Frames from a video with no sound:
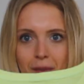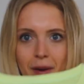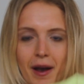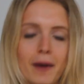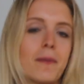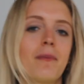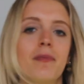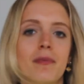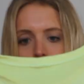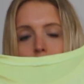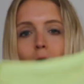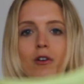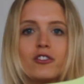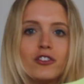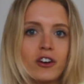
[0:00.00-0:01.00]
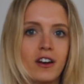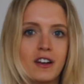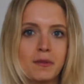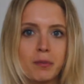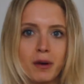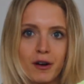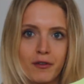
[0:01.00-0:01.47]
come by. The whole shirt
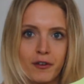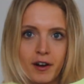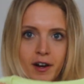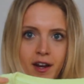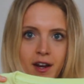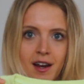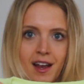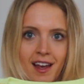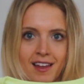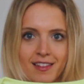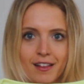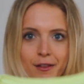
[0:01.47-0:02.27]
is perforated and